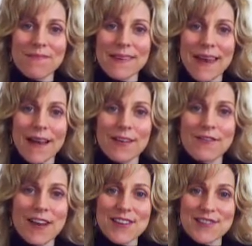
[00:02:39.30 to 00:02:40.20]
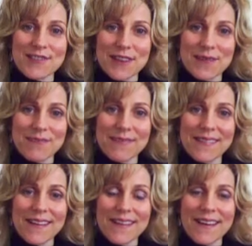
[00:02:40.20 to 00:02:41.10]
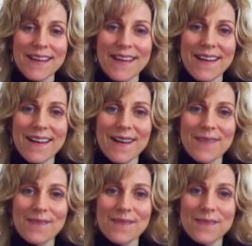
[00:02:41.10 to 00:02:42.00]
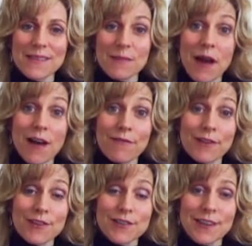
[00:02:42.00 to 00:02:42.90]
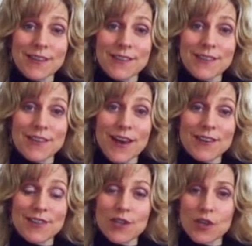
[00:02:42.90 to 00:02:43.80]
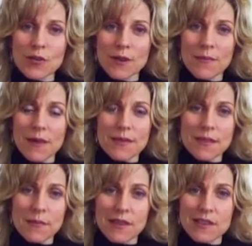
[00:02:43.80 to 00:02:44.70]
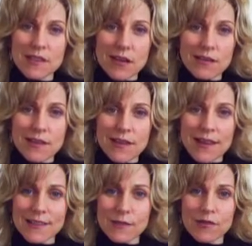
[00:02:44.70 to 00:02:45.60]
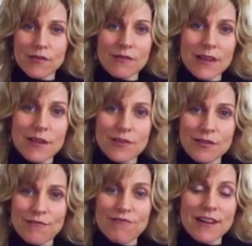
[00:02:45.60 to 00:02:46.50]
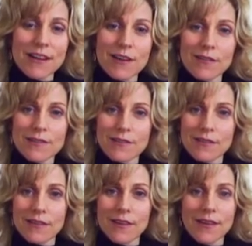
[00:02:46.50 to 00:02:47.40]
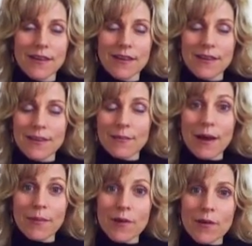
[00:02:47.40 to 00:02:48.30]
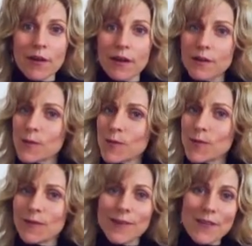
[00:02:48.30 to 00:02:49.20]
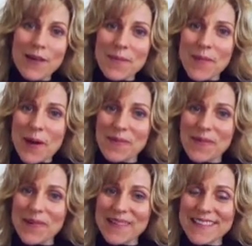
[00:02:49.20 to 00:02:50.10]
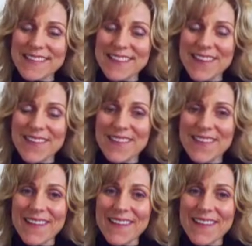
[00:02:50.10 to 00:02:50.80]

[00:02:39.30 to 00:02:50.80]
gallon of ice cream. Some hot fudge sauce too, and maybe something salty like some Doritos or Fritos or popcorn. Who love that popcorn? So,